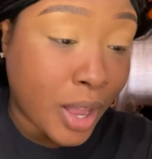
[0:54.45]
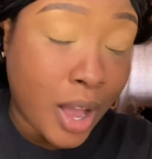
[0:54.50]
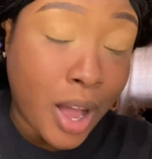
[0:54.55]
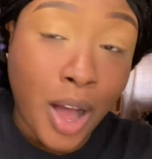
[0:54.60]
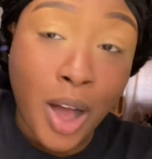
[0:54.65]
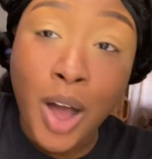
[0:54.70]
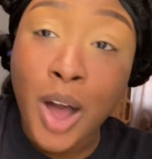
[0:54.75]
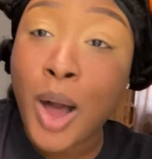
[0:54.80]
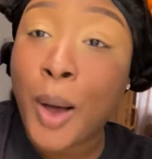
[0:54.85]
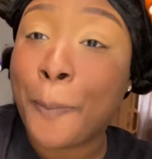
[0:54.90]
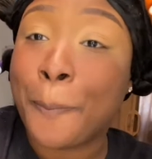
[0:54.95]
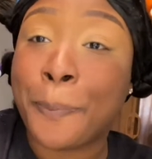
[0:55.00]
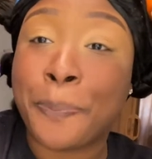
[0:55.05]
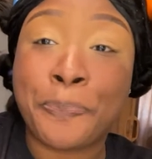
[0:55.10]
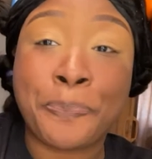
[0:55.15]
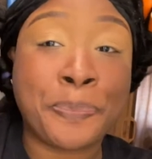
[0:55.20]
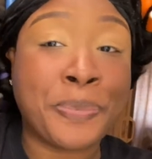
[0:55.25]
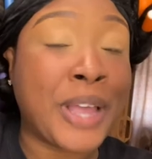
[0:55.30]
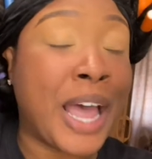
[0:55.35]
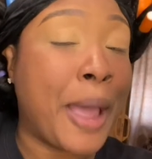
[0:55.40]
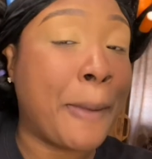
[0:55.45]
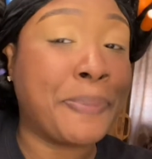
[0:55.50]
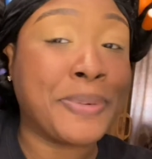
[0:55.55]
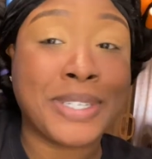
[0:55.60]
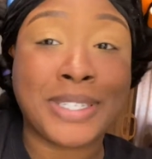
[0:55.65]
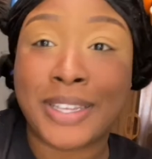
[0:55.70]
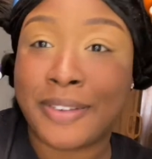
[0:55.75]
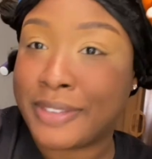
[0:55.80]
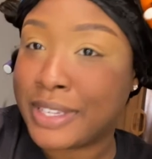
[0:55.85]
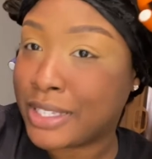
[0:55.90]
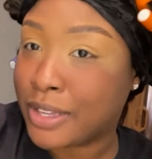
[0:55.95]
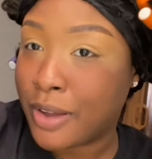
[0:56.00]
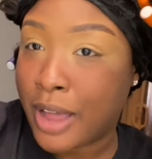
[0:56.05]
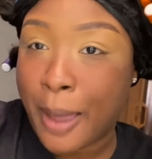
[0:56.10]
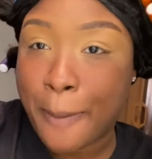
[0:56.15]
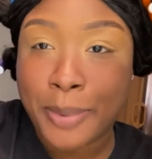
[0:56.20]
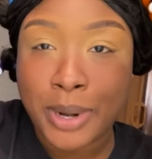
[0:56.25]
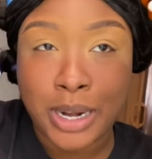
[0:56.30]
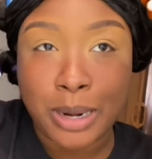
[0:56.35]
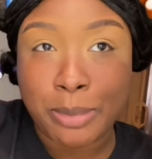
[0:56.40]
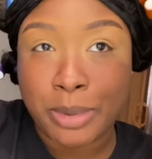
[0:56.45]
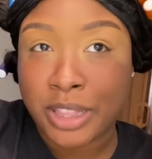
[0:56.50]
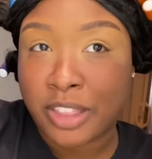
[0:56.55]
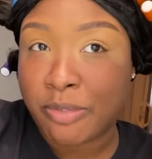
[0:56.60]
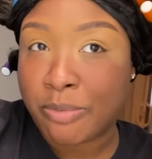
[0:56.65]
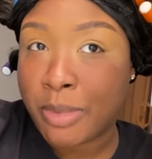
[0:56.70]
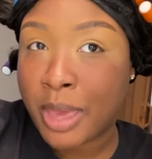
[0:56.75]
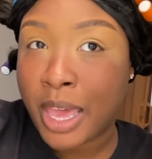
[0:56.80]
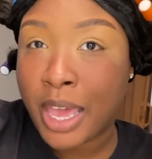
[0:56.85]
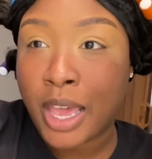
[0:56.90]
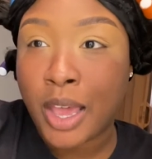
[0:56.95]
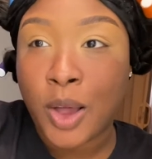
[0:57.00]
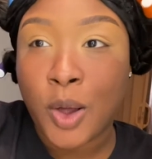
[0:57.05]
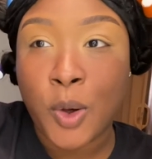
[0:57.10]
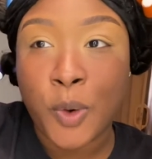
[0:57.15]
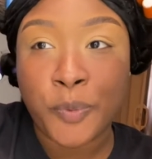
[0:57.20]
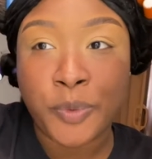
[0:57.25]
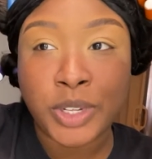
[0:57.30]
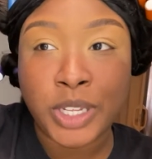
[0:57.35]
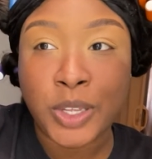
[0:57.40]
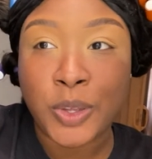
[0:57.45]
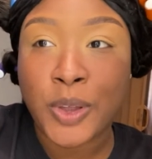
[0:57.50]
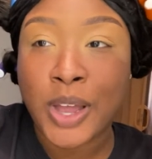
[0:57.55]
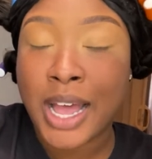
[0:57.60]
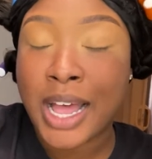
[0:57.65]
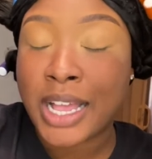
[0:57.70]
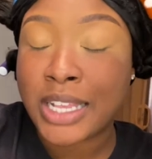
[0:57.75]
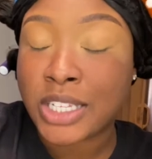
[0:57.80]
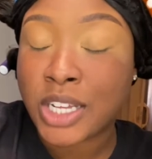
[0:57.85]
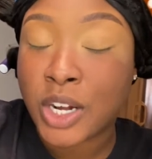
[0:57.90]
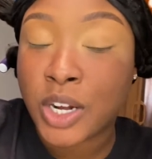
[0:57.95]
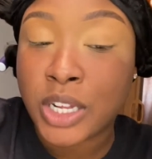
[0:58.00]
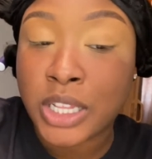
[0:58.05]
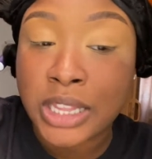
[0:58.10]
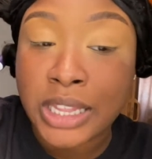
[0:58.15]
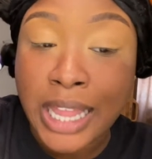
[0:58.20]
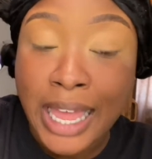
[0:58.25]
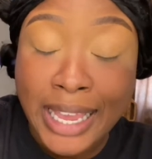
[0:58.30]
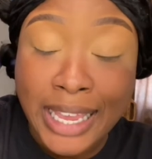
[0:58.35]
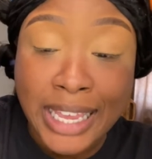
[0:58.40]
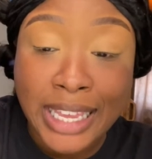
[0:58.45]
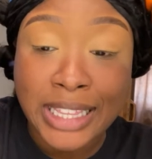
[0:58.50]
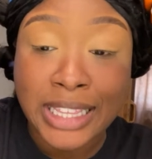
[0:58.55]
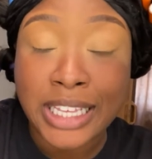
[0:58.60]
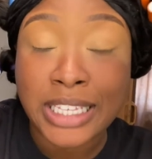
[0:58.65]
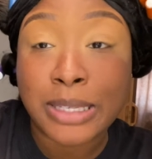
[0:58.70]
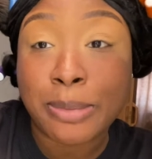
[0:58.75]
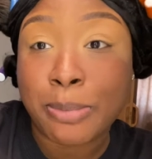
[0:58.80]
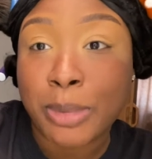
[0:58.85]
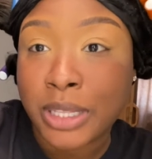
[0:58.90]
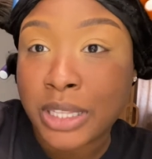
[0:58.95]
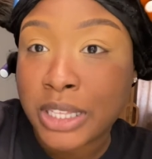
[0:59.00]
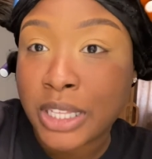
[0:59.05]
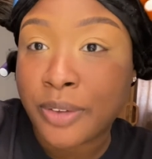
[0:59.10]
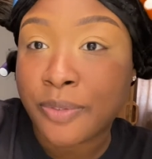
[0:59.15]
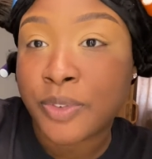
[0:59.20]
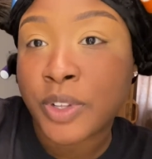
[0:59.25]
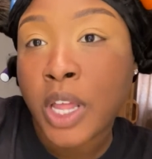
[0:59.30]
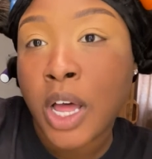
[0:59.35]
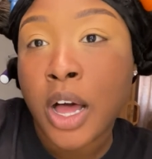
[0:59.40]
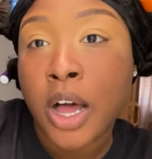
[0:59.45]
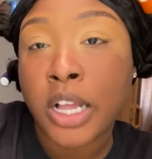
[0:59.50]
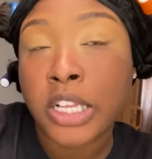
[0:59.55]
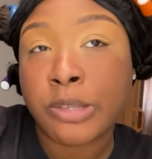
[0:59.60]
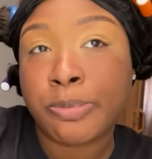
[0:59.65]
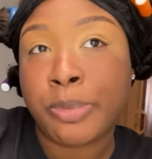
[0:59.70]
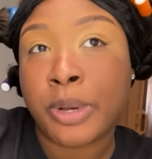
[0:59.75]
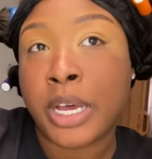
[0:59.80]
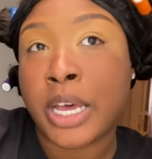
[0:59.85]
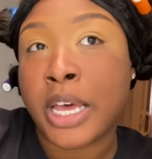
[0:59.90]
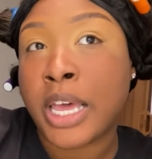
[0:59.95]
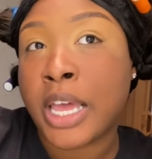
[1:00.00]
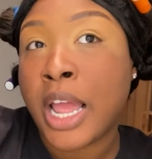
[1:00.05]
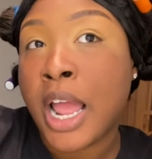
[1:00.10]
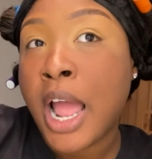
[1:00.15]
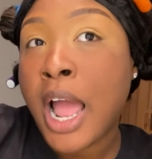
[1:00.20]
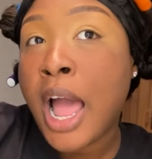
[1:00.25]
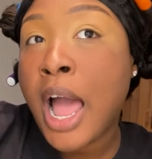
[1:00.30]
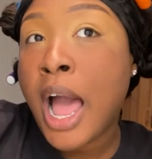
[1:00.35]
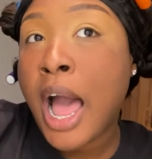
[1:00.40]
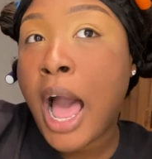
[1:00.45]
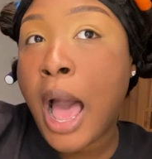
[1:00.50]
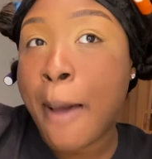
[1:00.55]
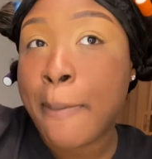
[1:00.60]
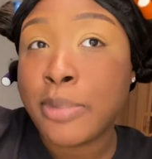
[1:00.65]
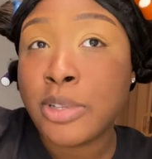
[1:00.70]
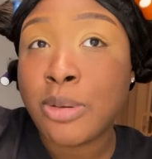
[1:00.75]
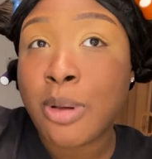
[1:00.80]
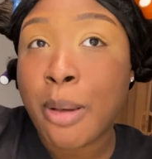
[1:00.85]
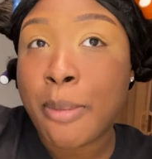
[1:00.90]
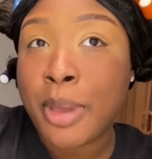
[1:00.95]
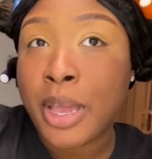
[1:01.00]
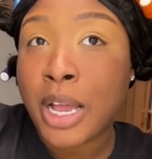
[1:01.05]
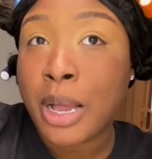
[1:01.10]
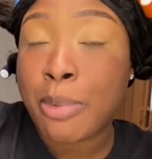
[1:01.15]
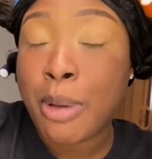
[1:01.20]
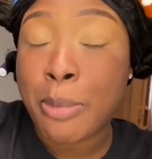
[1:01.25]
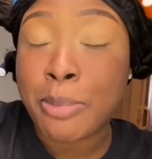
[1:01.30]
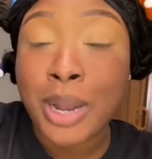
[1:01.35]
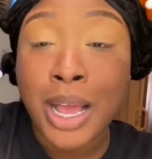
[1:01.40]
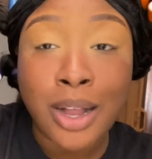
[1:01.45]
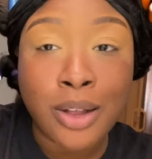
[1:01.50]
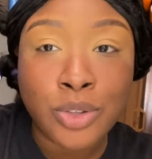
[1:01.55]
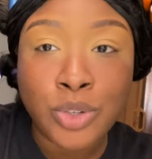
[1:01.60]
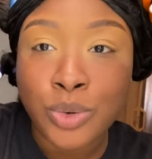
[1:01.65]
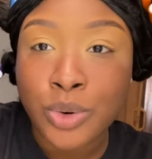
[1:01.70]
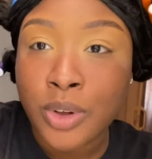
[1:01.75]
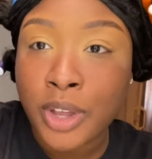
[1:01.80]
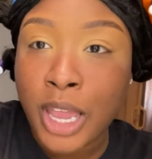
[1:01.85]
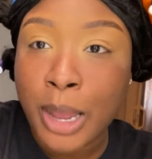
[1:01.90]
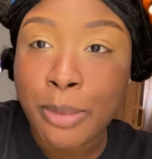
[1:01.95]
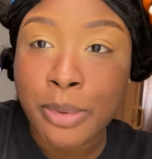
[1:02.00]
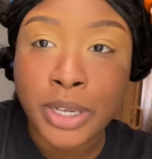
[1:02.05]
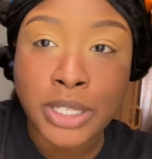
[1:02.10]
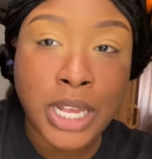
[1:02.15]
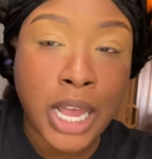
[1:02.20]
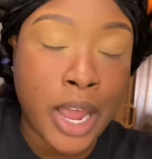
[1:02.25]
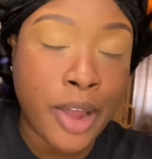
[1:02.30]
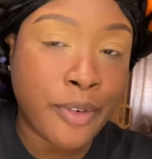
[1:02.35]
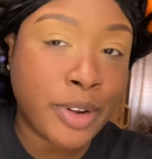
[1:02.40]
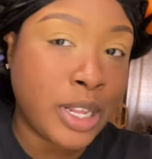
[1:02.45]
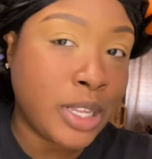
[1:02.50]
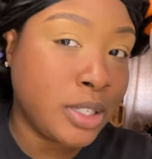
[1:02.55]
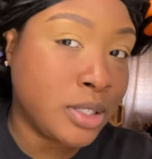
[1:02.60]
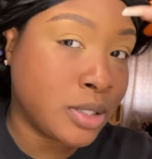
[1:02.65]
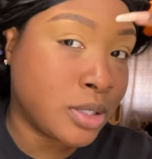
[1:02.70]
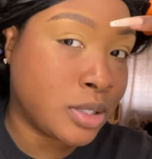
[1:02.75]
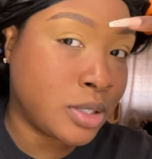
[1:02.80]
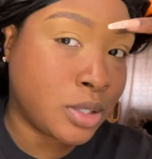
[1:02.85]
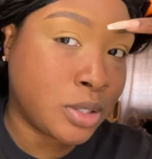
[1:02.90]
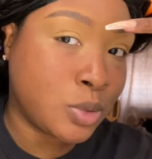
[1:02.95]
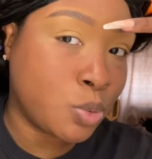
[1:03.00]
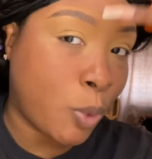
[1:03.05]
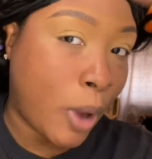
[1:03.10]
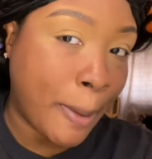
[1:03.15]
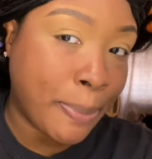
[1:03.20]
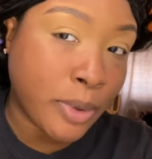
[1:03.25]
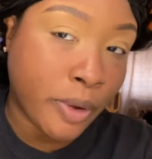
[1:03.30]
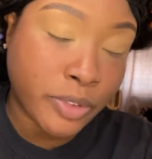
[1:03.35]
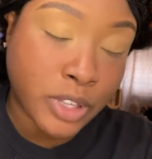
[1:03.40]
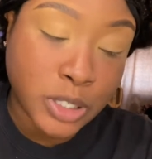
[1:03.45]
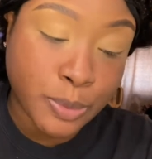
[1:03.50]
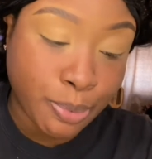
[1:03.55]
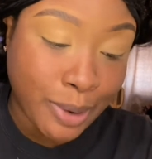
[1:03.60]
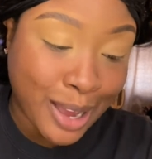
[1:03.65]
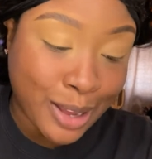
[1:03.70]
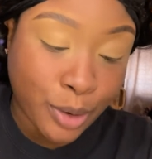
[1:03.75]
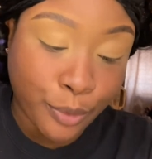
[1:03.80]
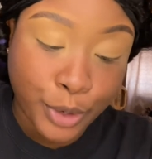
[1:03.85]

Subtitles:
all types of stuff that's going to happen in the month of May. Hopefully you guys are liking these monthly vlogs. But I'm going to do my makeup. I'm not going to do it on camera because I already wiped off this brow to